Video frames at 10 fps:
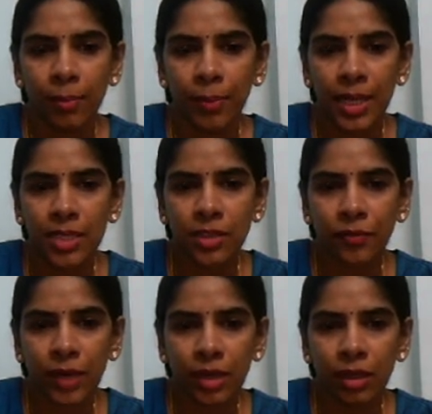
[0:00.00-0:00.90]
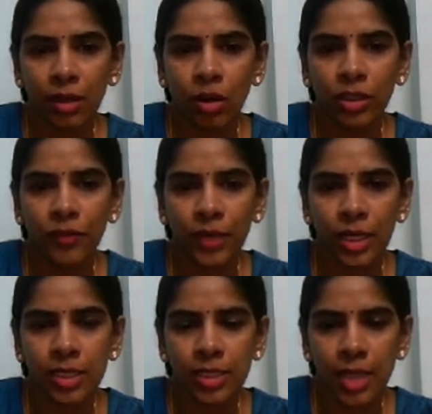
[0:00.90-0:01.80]
Place the funnel on the
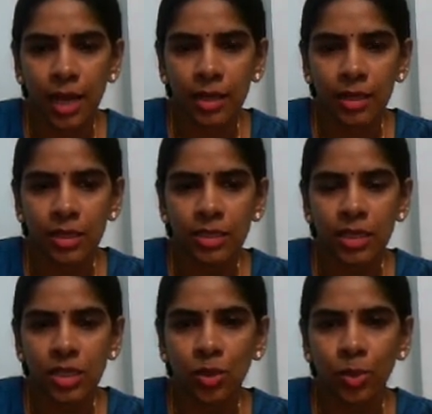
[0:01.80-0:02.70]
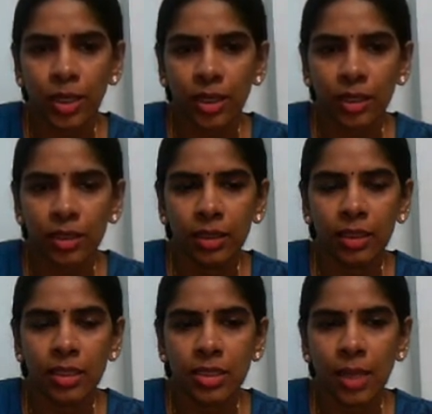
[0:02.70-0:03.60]
funnel stand in such a way
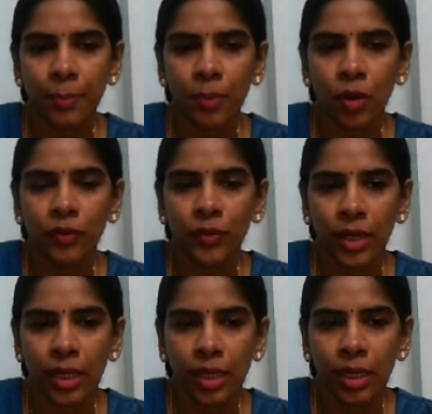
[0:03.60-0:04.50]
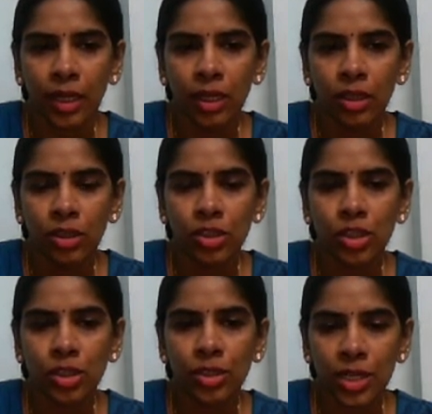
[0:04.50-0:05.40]
that the step of the funnel
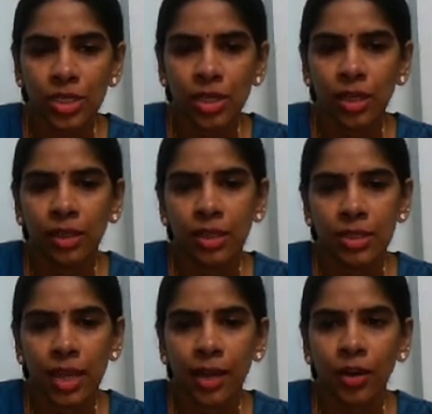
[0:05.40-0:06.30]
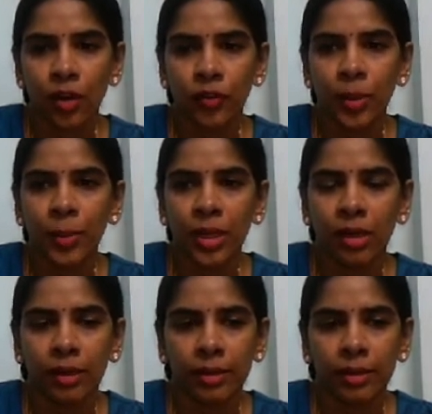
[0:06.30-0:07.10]
should touch the side of the beaker.